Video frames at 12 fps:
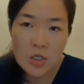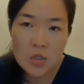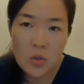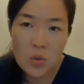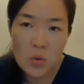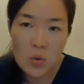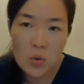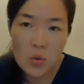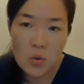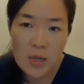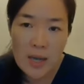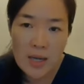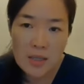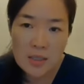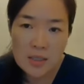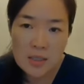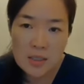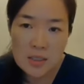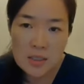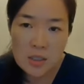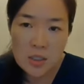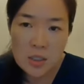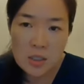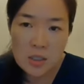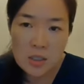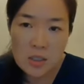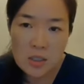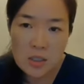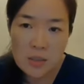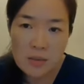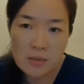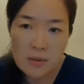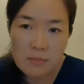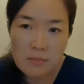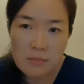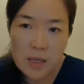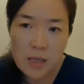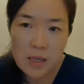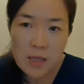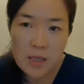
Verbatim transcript: So then the uh, I